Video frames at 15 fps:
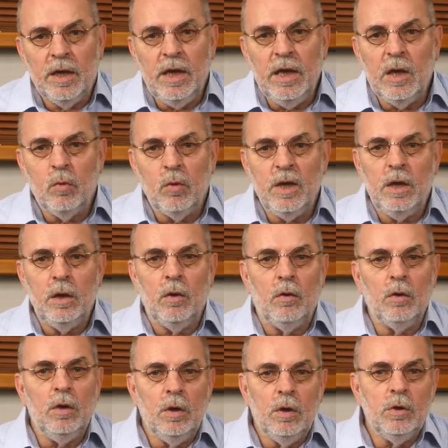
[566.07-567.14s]
equally
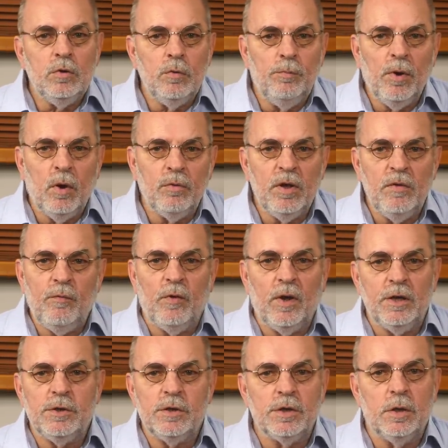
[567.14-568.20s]
long to both
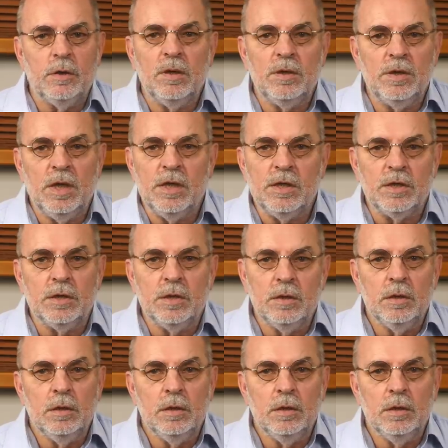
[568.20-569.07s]
devices under test.